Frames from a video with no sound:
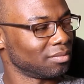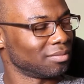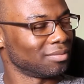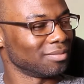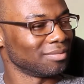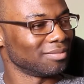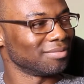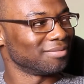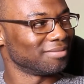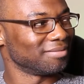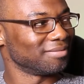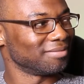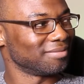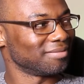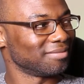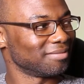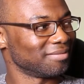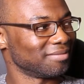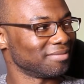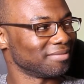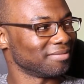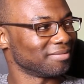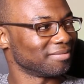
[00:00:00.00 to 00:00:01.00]

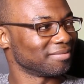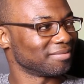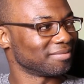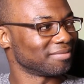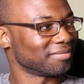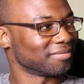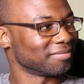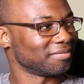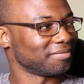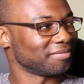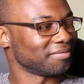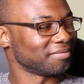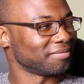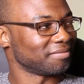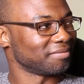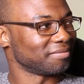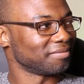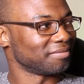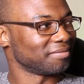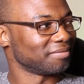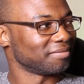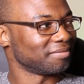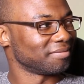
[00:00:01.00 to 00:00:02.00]

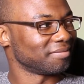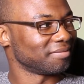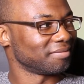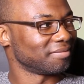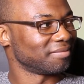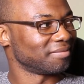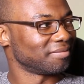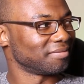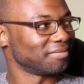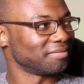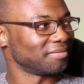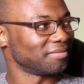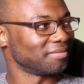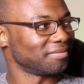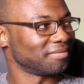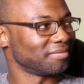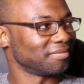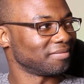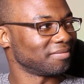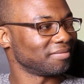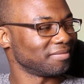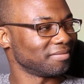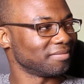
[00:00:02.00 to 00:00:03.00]

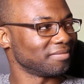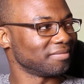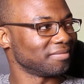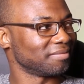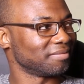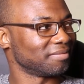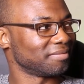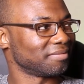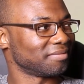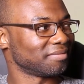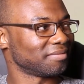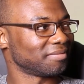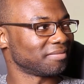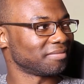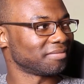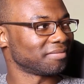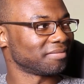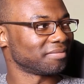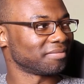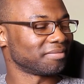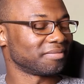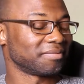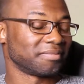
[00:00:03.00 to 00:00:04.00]

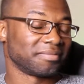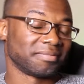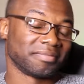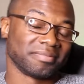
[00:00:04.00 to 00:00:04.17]
(not speaking)